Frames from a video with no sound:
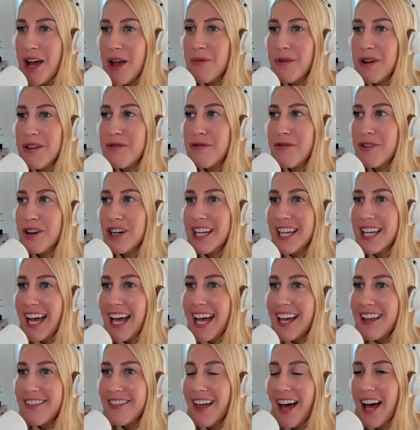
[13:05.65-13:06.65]
And we
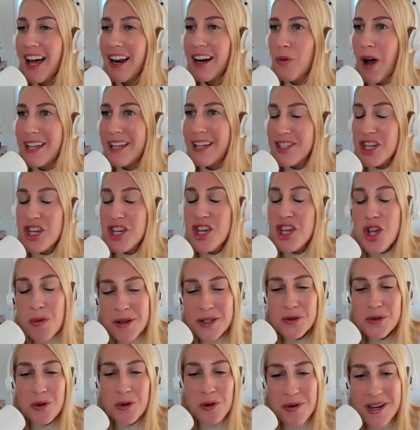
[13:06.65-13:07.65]
forget that as
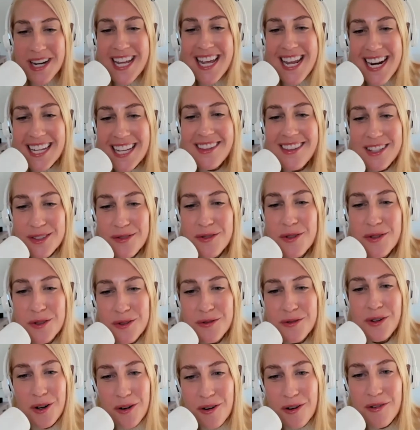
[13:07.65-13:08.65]
humans, we've been eating these
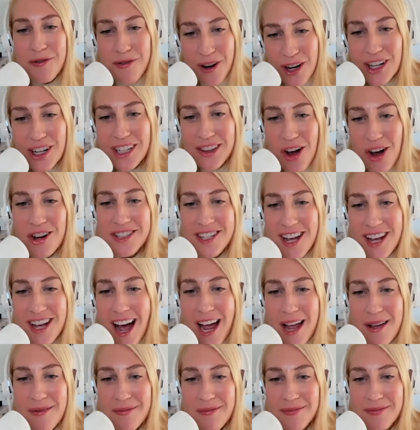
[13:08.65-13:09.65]
foods for a very long
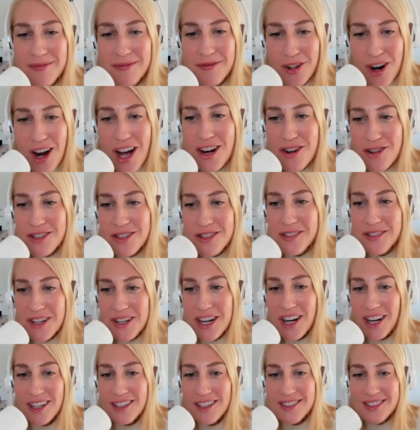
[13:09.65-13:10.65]
time, for hundreds of
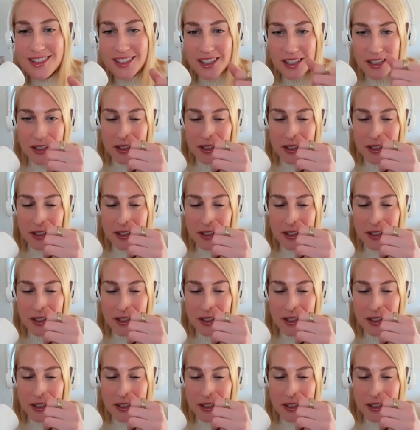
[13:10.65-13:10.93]
years.